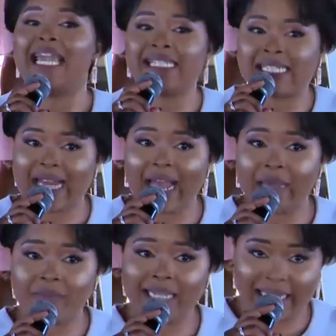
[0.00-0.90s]
it's
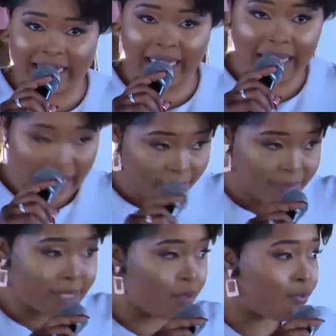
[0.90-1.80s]
time that thing
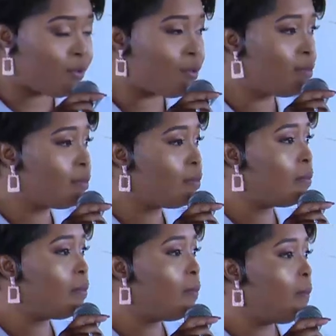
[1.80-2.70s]
comes out of you
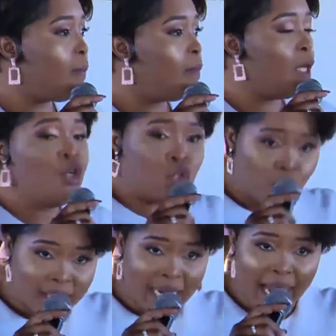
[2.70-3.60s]

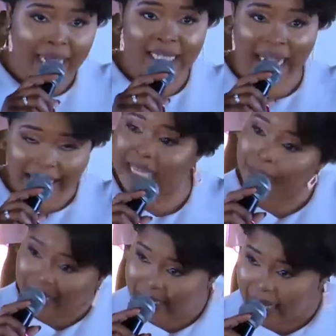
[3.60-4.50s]
Today, that
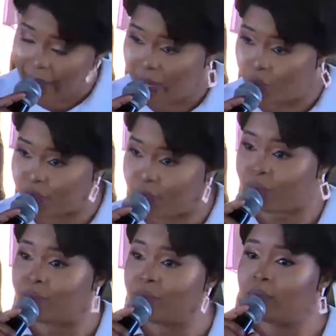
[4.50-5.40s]
thing must come out of you.
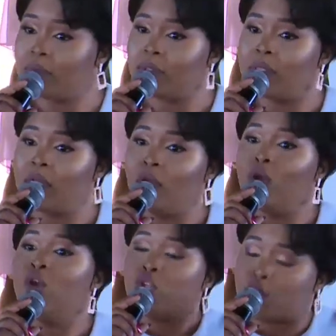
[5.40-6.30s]

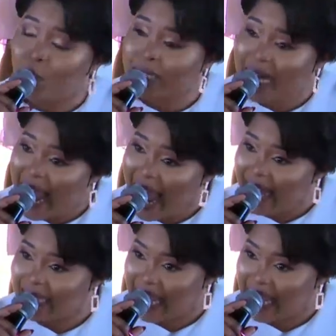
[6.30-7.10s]
Today,